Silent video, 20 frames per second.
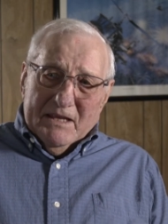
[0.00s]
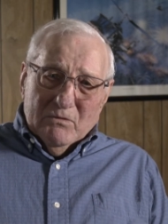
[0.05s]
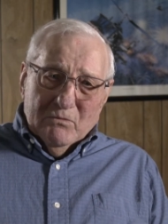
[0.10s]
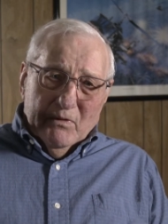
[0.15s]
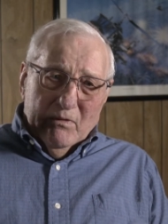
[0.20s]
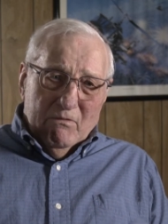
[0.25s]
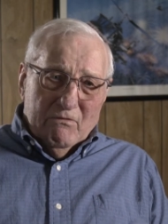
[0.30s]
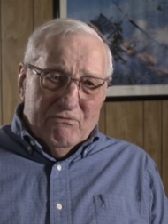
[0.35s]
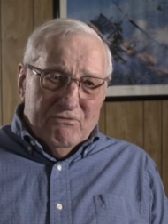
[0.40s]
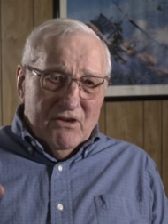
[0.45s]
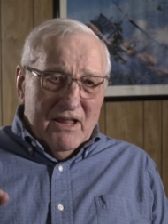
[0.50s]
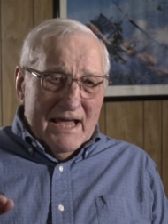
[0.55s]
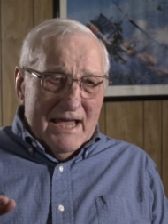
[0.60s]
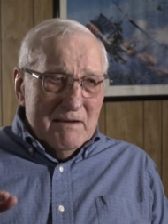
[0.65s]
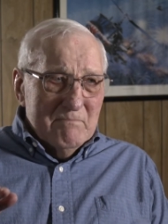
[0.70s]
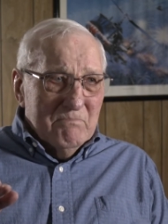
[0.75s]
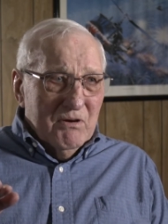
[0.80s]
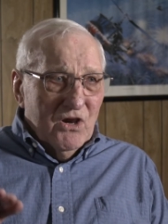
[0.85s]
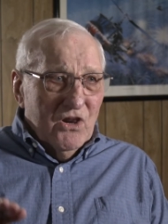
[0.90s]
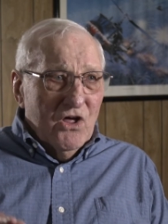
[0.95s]
We were
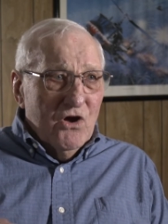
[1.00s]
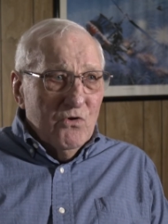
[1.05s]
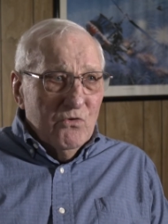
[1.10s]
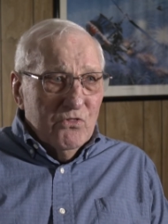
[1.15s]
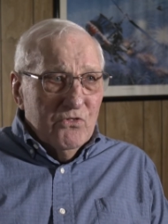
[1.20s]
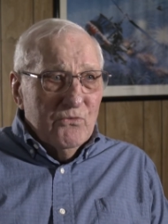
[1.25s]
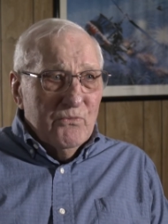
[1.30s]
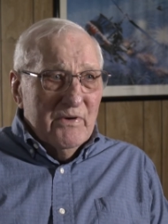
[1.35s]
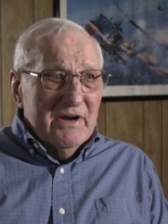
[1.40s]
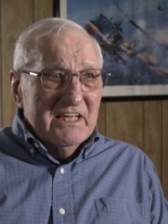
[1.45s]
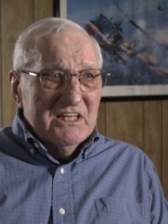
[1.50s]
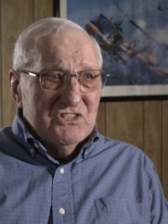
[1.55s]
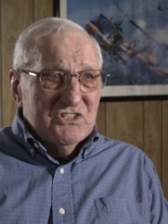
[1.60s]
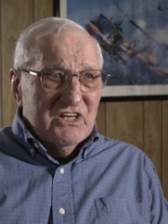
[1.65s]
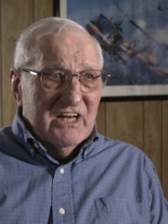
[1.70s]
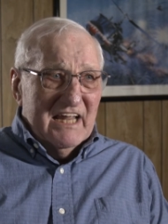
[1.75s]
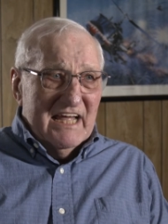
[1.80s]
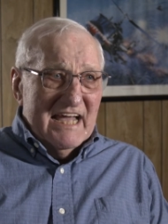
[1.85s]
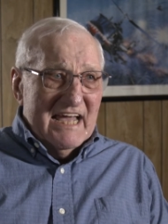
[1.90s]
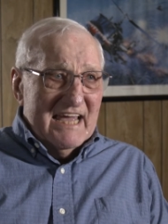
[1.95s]
flying below the
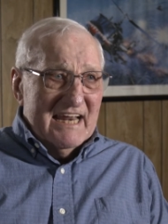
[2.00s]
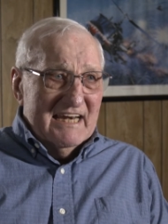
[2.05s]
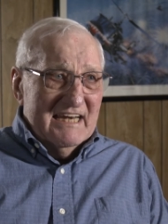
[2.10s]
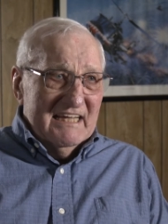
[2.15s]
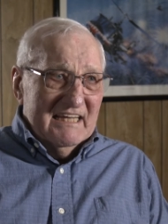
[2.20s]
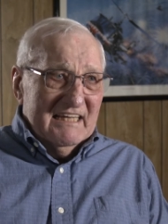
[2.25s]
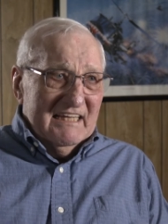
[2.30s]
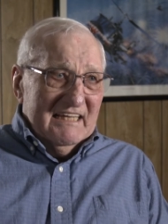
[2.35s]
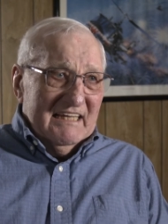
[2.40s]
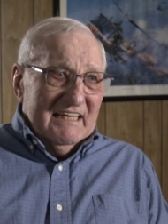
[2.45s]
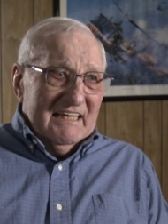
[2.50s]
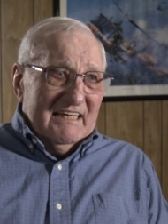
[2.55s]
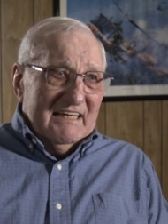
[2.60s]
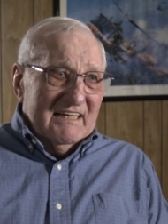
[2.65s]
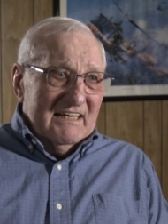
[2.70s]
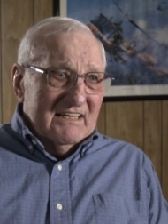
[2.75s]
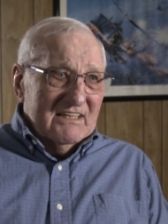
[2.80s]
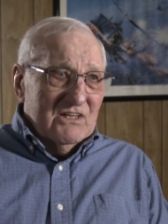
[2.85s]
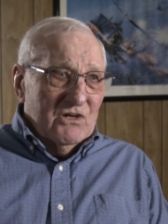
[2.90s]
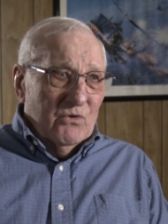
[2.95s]
ridge line
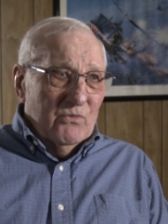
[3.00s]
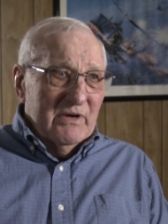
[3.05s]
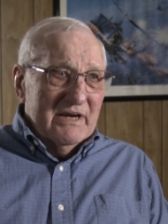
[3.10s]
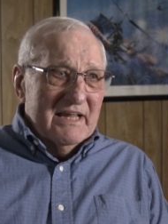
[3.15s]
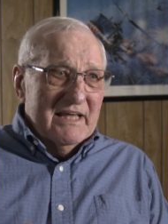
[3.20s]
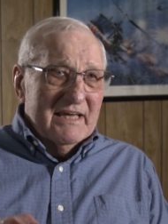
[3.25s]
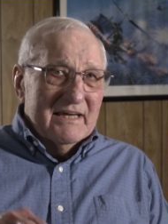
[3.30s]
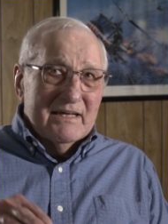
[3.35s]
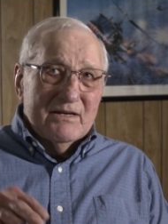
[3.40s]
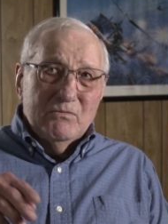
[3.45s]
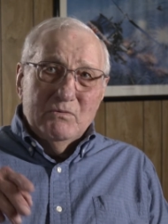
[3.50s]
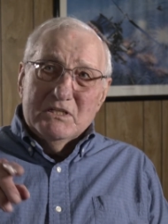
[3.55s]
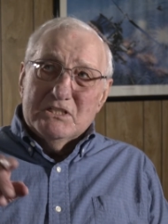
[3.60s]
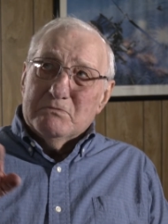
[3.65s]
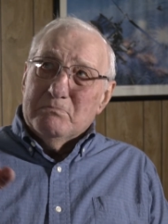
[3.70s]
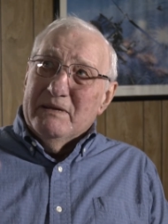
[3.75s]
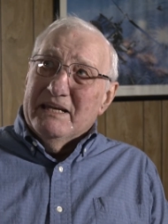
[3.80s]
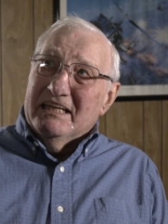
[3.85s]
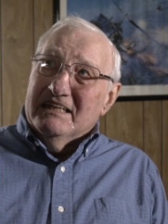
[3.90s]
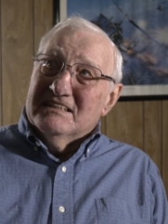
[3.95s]
going in,
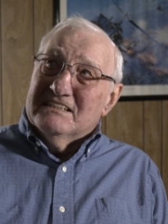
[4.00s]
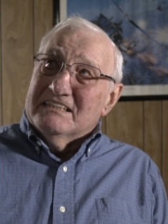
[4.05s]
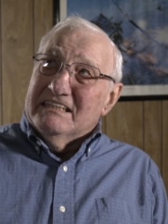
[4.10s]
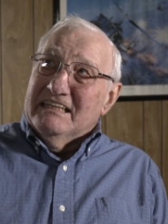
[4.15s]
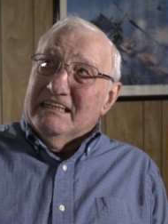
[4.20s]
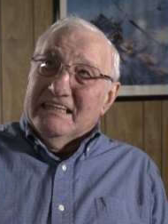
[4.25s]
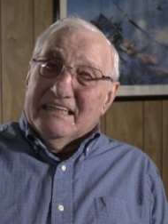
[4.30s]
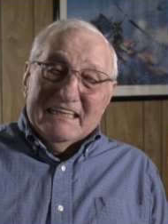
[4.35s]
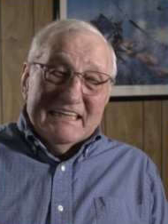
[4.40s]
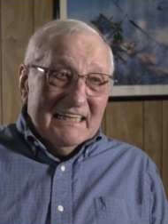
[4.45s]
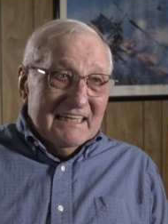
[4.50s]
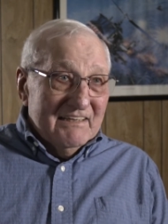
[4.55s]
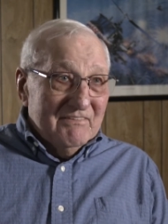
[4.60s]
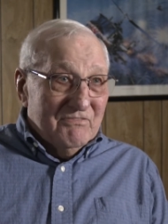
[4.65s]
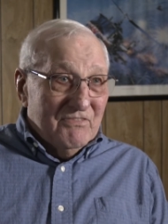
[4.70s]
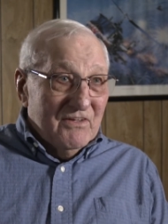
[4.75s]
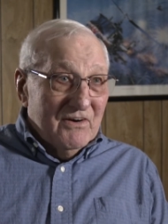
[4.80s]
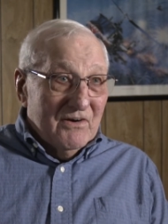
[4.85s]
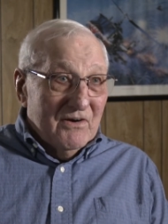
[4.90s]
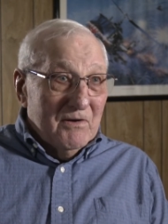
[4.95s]
which means
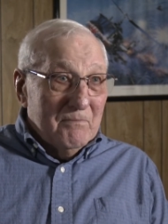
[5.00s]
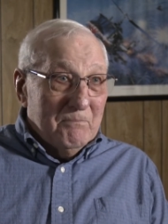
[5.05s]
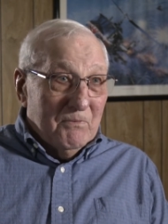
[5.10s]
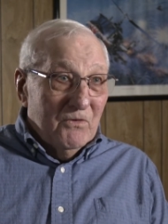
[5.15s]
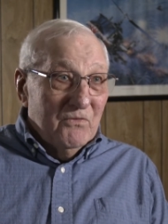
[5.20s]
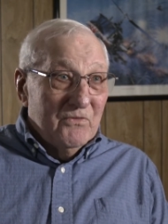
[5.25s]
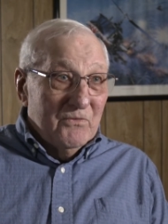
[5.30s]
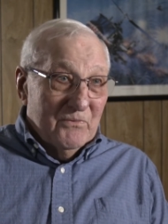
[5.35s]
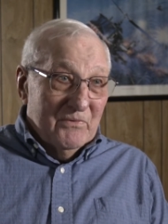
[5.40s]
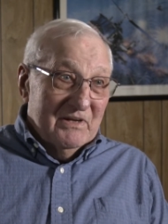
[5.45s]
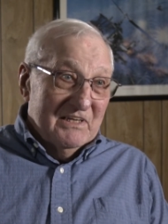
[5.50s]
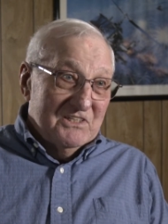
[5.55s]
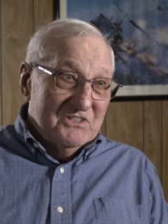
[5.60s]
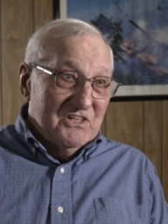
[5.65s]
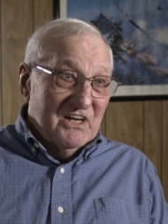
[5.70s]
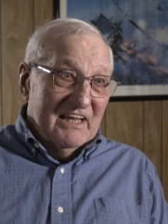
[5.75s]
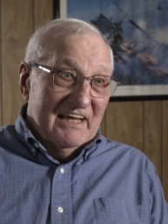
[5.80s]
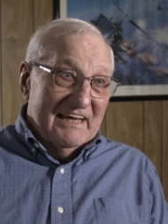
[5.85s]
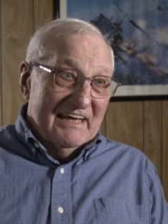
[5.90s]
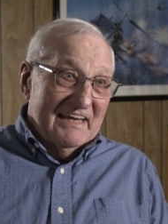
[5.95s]
if they're up on the
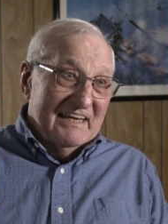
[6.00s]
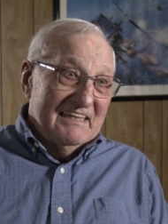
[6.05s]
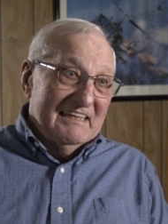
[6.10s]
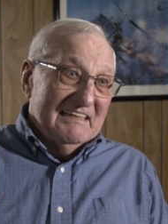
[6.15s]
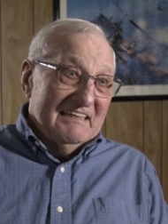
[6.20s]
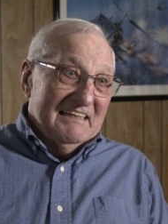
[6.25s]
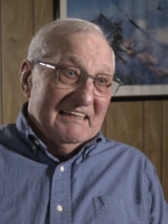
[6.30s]
ridge line,